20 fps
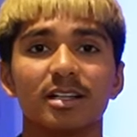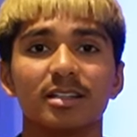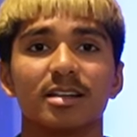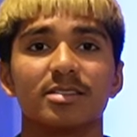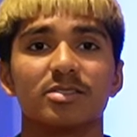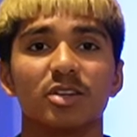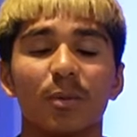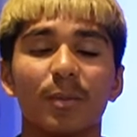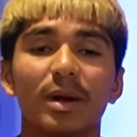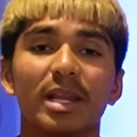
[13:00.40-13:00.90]

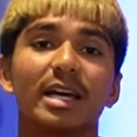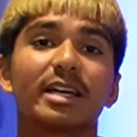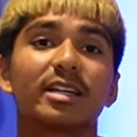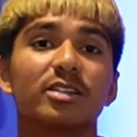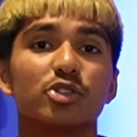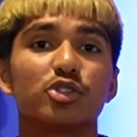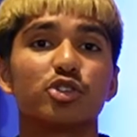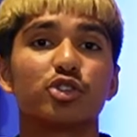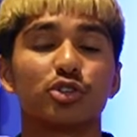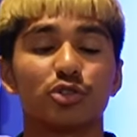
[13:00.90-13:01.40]
There's not many that
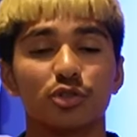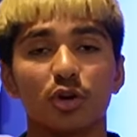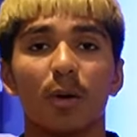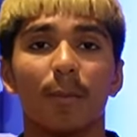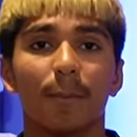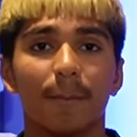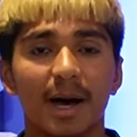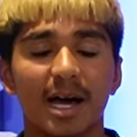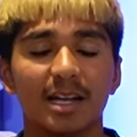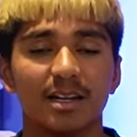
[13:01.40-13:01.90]
can
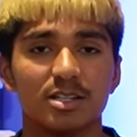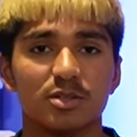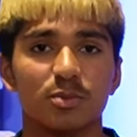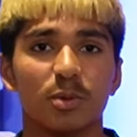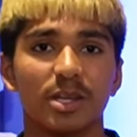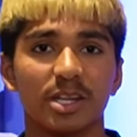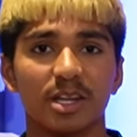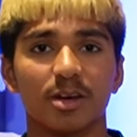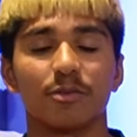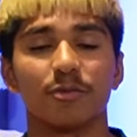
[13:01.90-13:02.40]
stop Palace
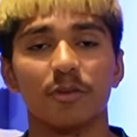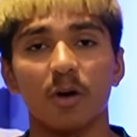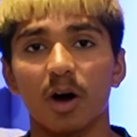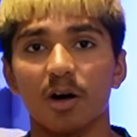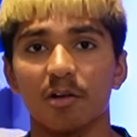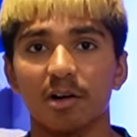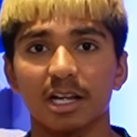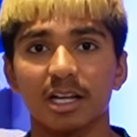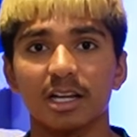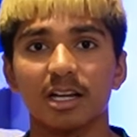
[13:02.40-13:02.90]
when they're
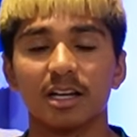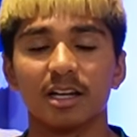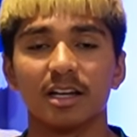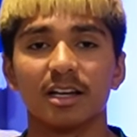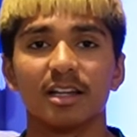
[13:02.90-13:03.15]
firing.